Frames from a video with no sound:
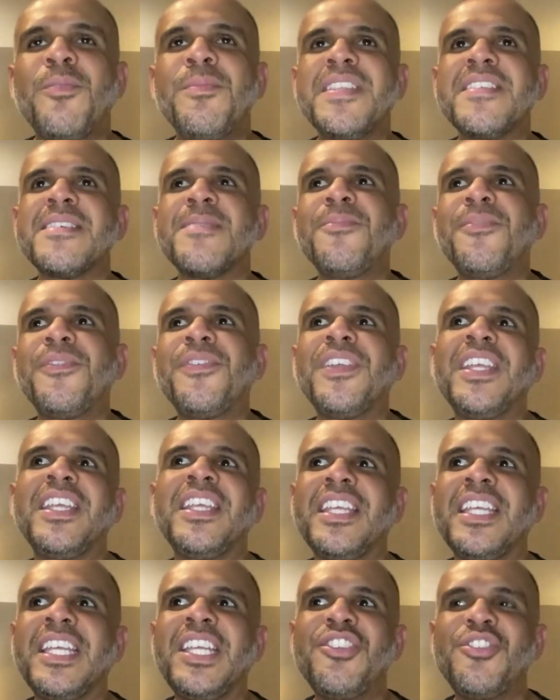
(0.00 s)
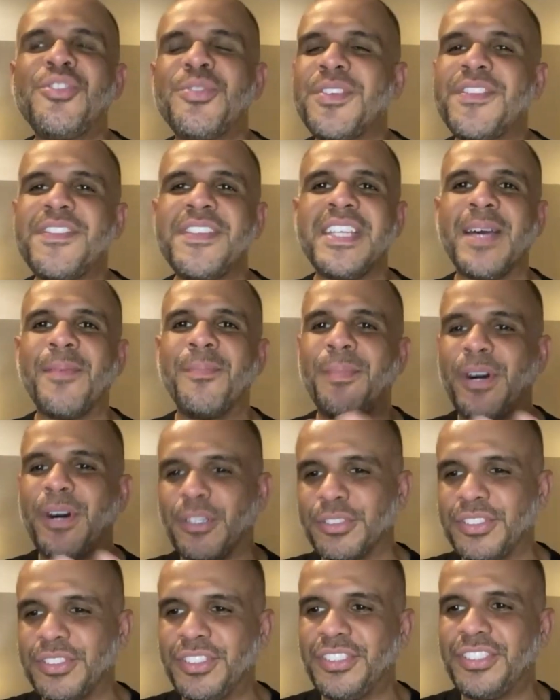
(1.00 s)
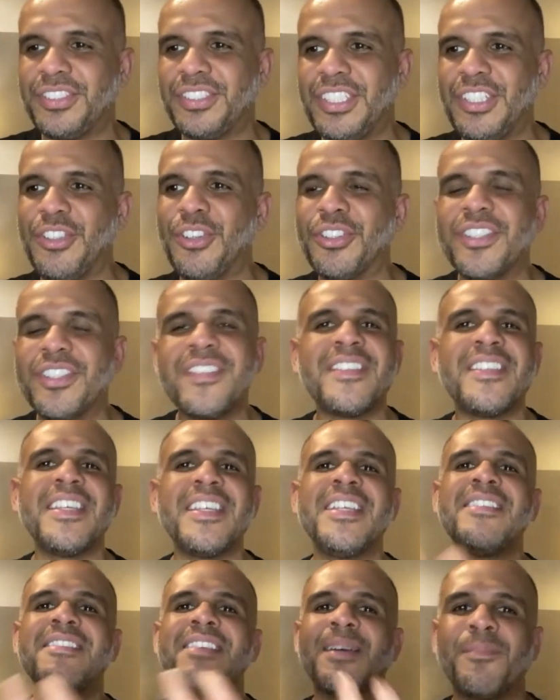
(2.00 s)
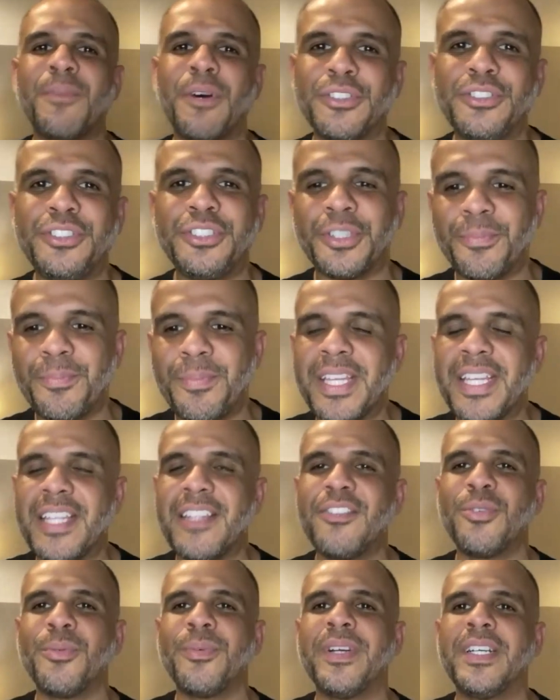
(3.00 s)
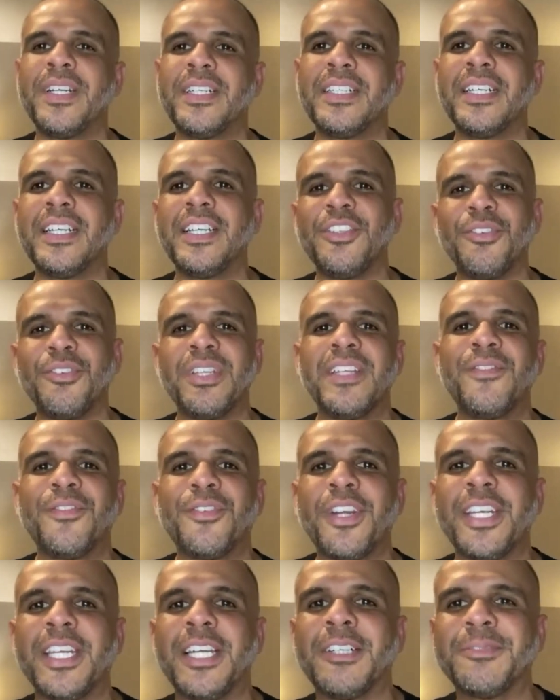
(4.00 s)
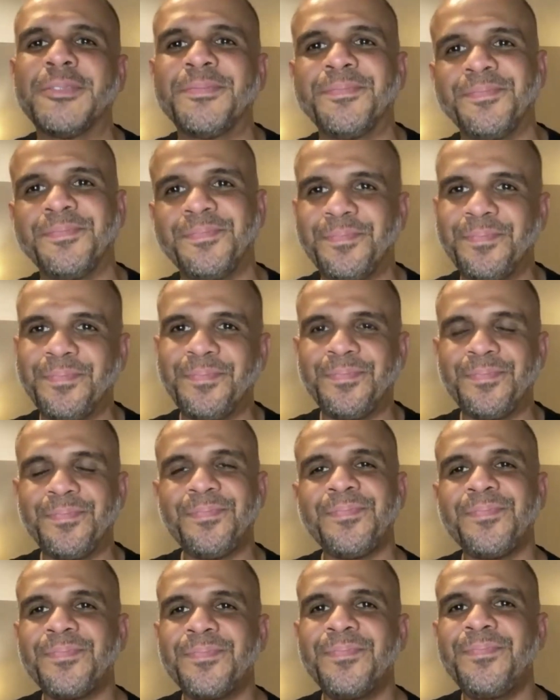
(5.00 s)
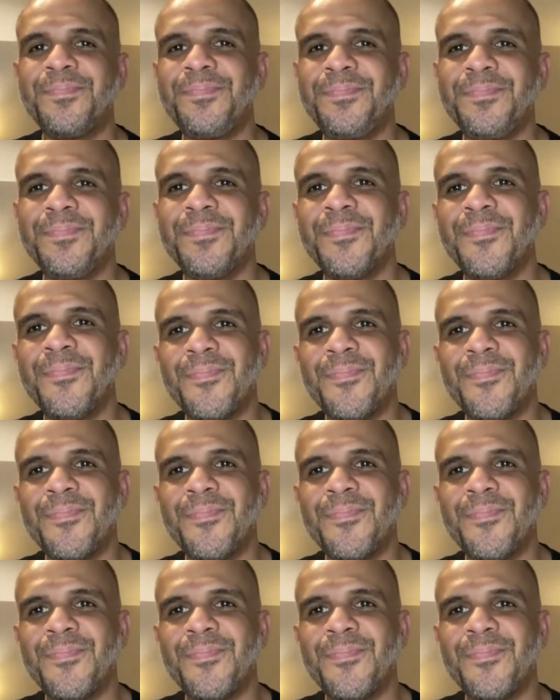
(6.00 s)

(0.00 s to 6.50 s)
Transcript: me something interesting about your city, about your place where you live right now. Okay,